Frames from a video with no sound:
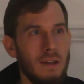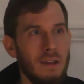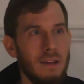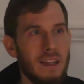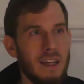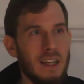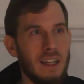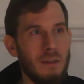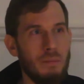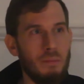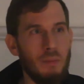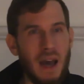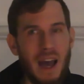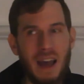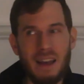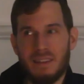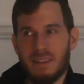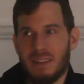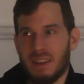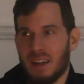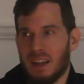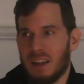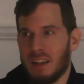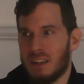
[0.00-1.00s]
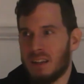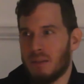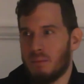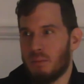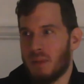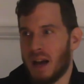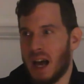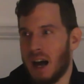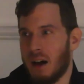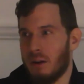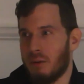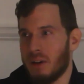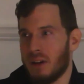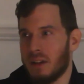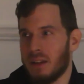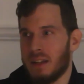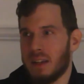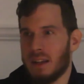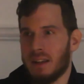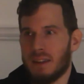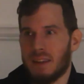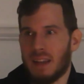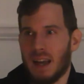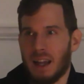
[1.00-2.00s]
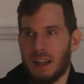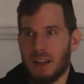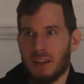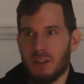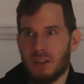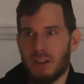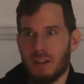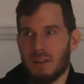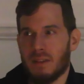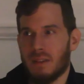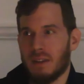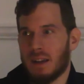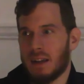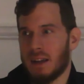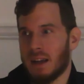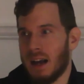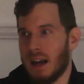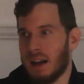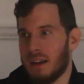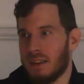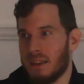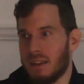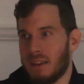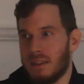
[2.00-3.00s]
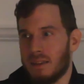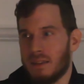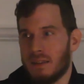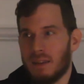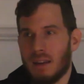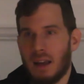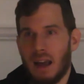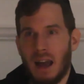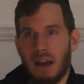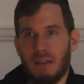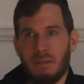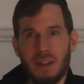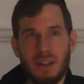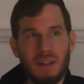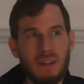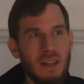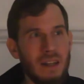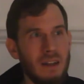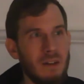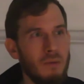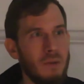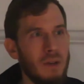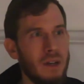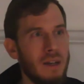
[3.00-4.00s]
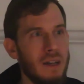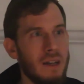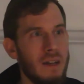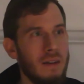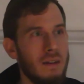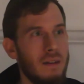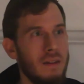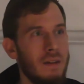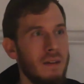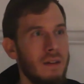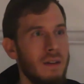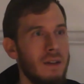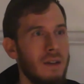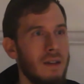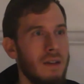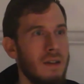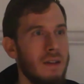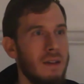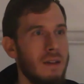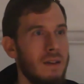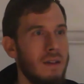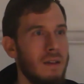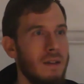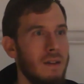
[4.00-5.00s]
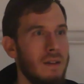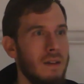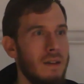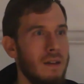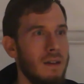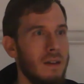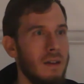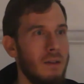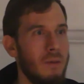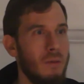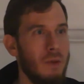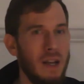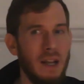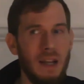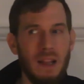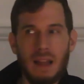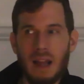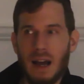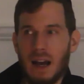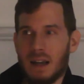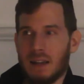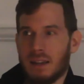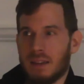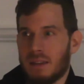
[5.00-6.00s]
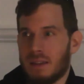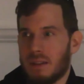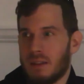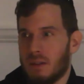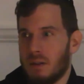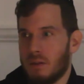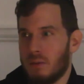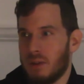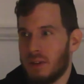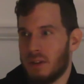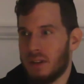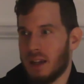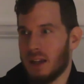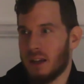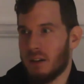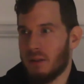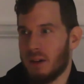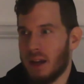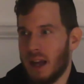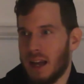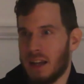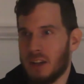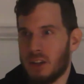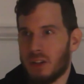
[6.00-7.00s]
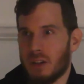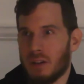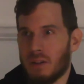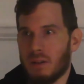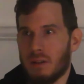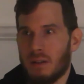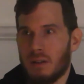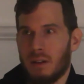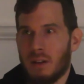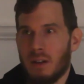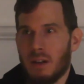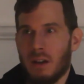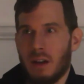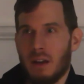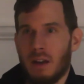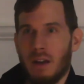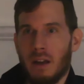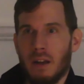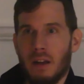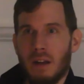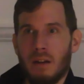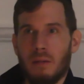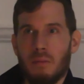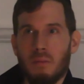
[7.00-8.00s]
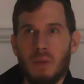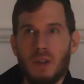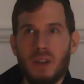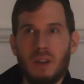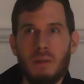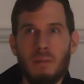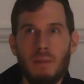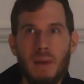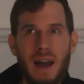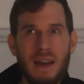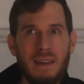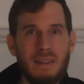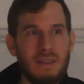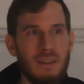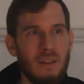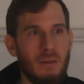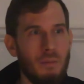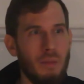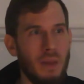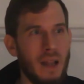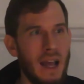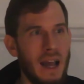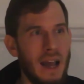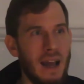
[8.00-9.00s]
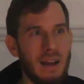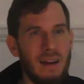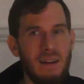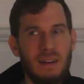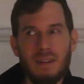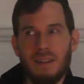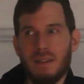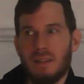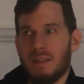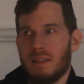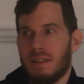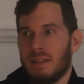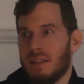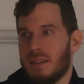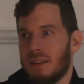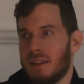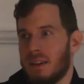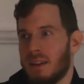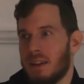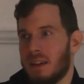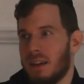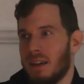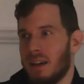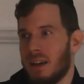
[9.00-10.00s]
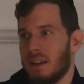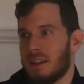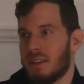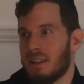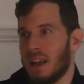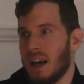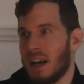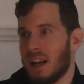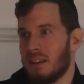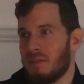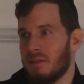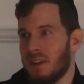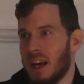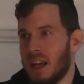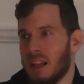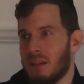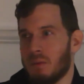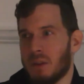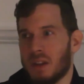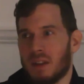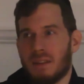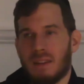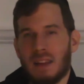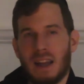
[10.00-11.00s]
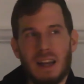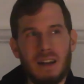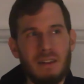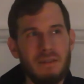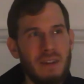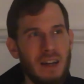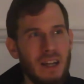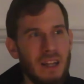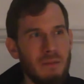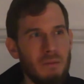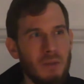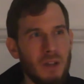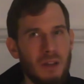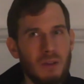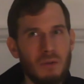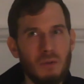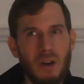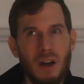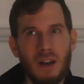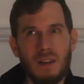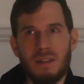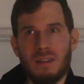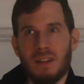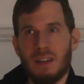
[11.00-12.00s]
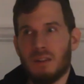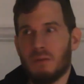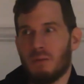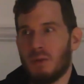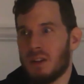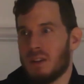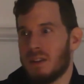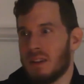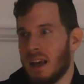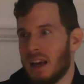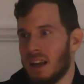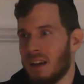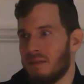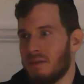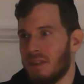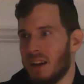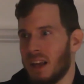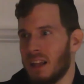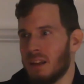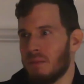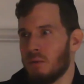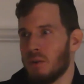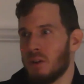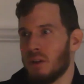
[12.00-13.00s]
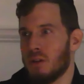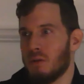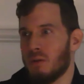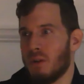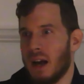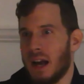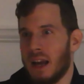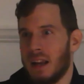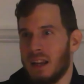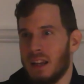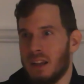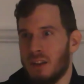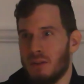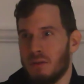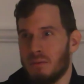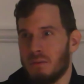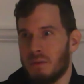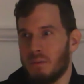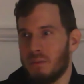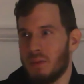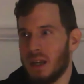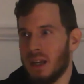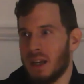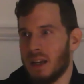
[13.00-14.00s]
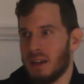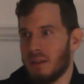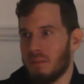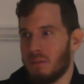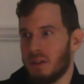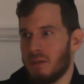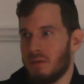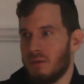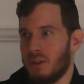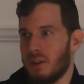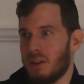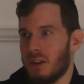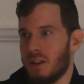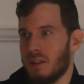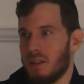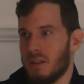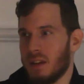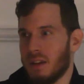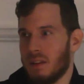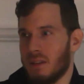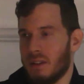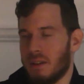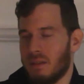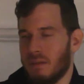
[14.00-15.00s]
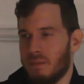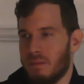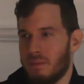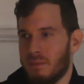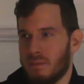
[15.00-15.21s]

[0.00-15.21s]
the capacity, the power, the intelligence, the kindness, everything we can realize within creation. But the master plan is not available. It's not available to us. It was not available to any human being before us either.